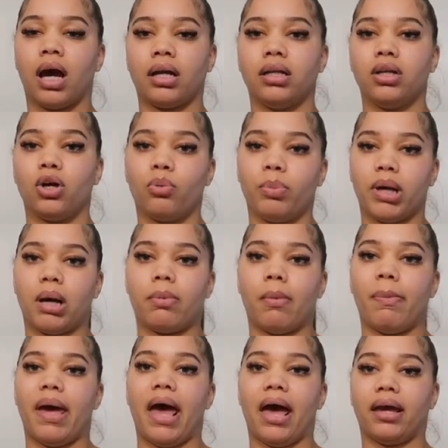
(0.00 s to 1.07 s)
need to go pick up
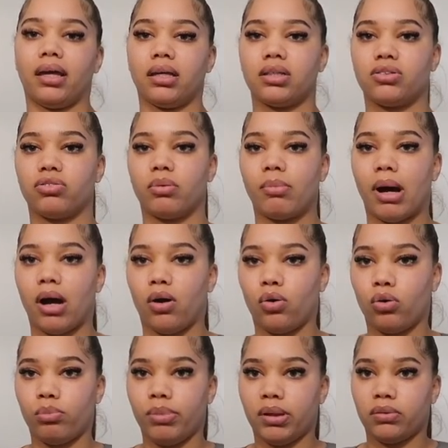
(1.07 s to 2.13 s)
a package from my
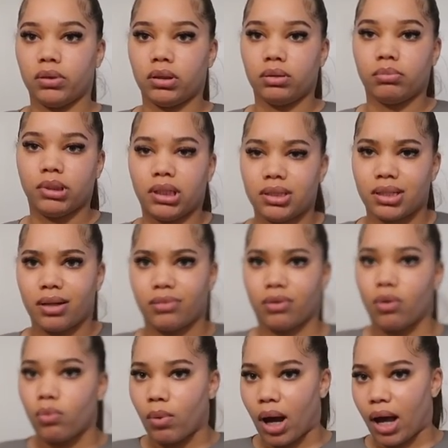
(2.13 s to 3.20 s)
old building because i don't
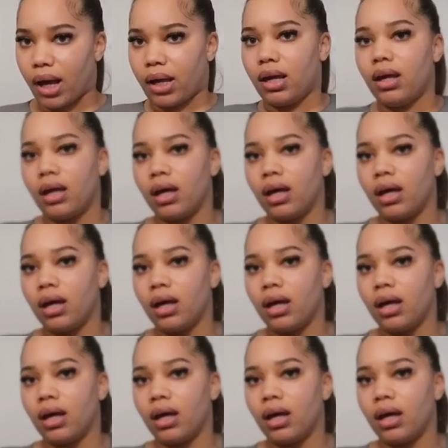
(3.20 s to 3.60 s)
know why